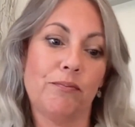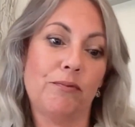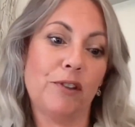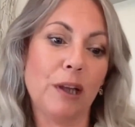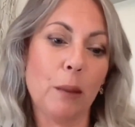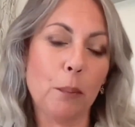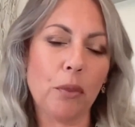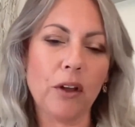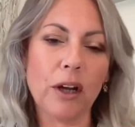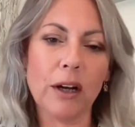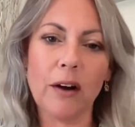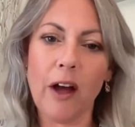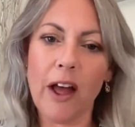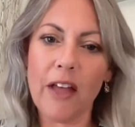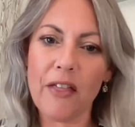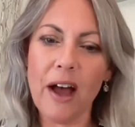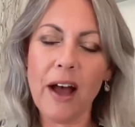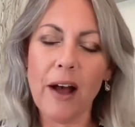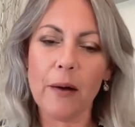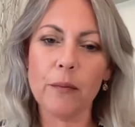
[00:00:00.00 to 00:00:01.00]
something
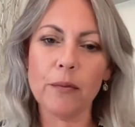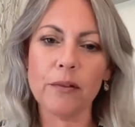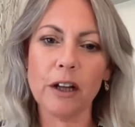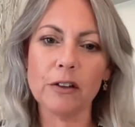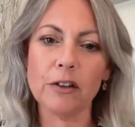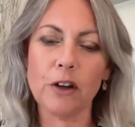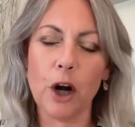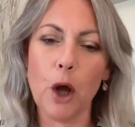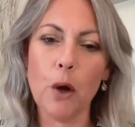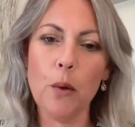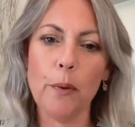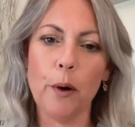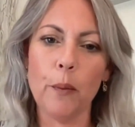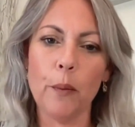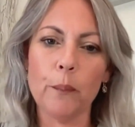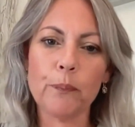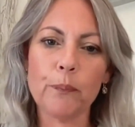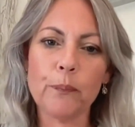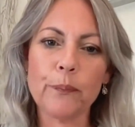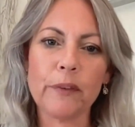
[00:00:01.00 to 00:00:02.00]
like that's
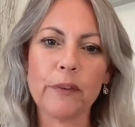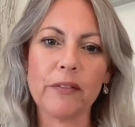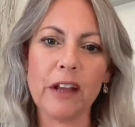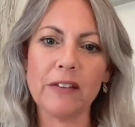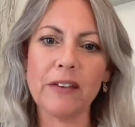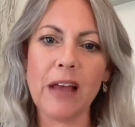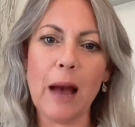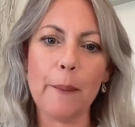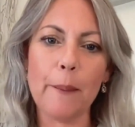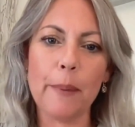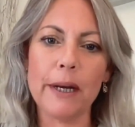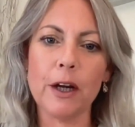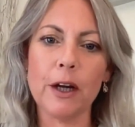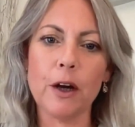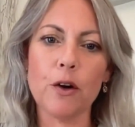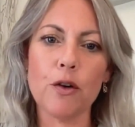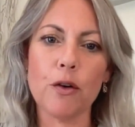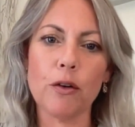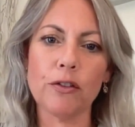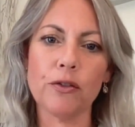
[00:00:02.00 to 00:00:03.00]
global, that's happening
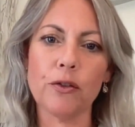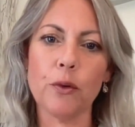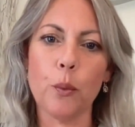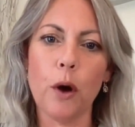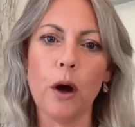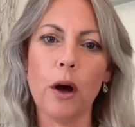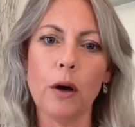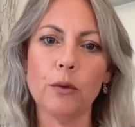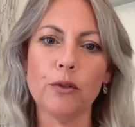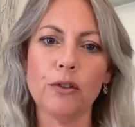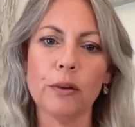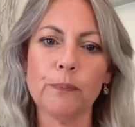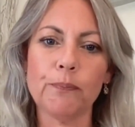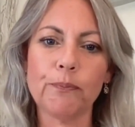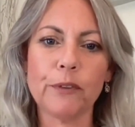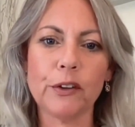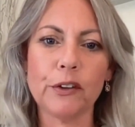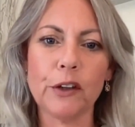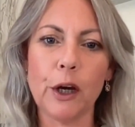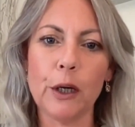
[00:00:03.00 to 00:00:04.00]
across the world?
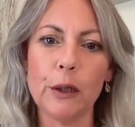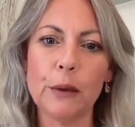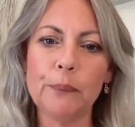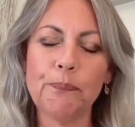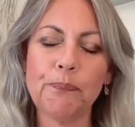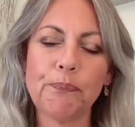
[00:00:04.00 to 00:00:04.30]
So